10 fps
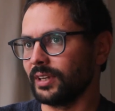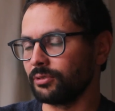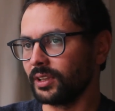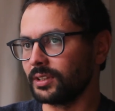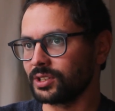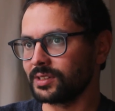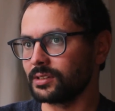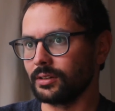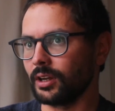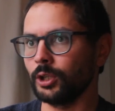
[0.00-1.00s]
everything is just
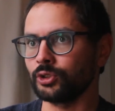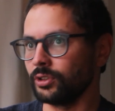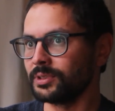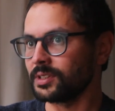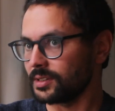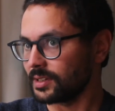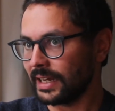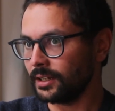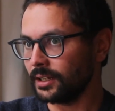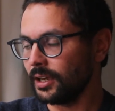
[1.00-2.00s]
a cultural
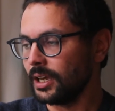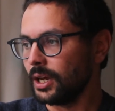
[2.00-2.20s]
misunderstanding